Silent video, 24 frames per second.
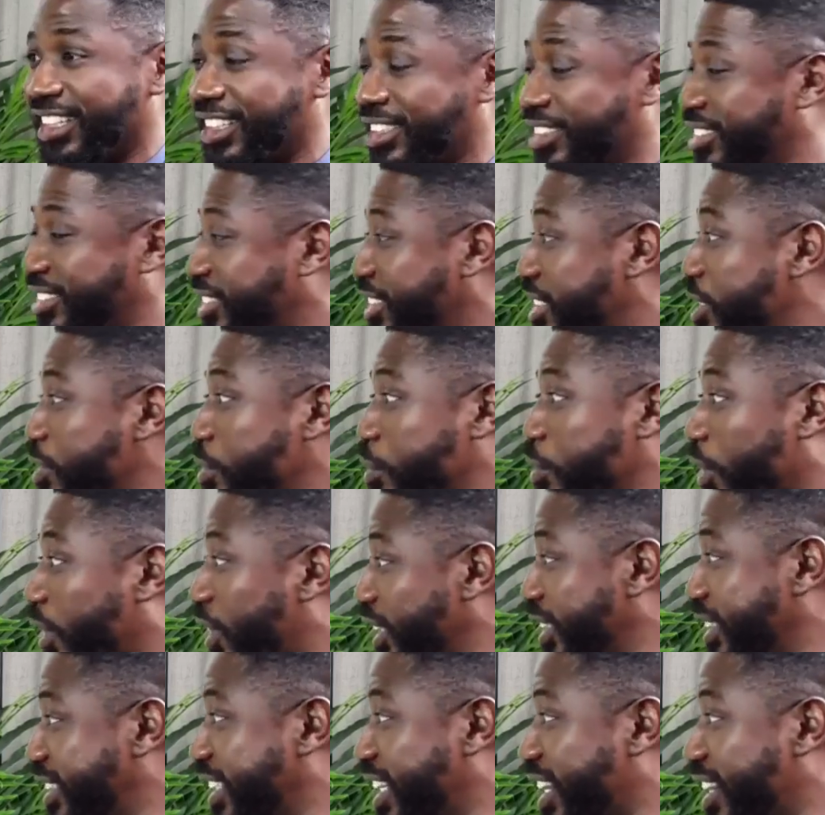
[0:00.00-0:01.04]
Like, he
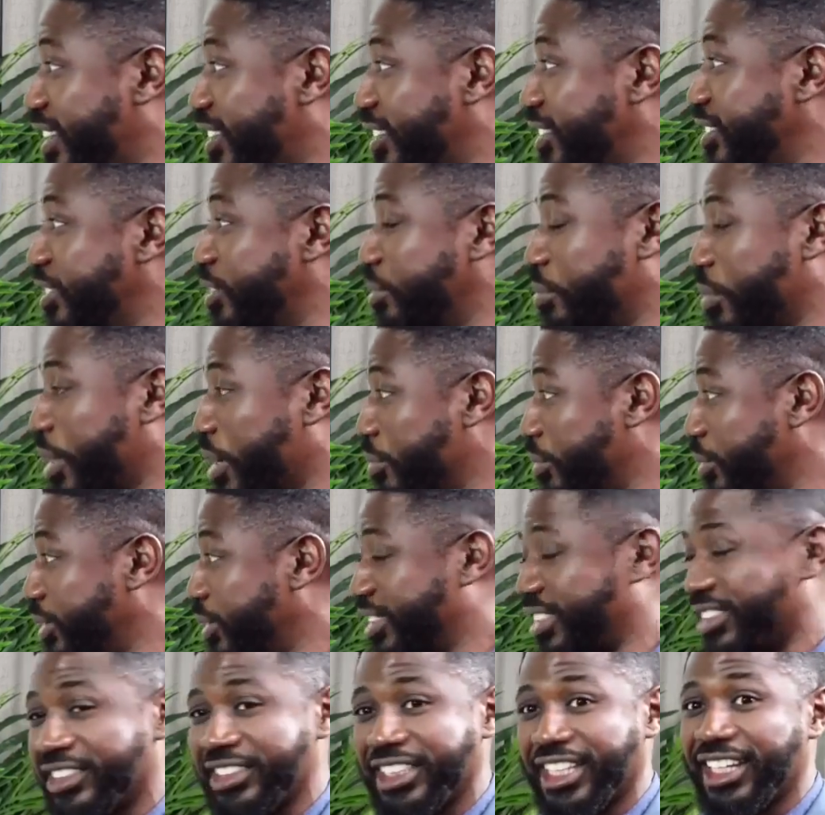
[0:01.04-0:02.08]
walked out, the
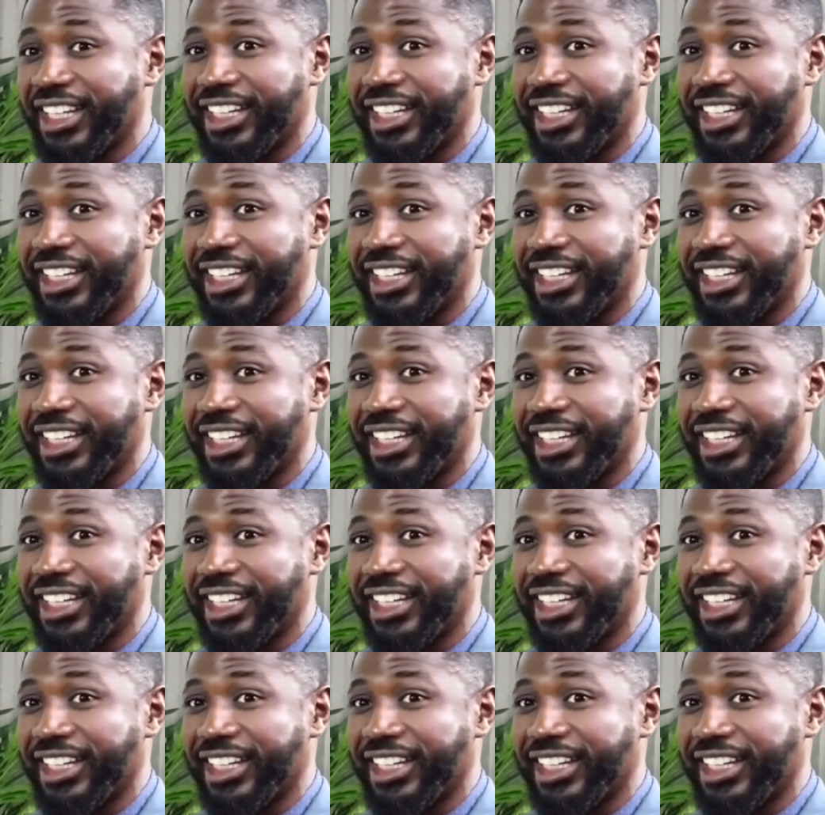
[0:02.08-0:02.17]
members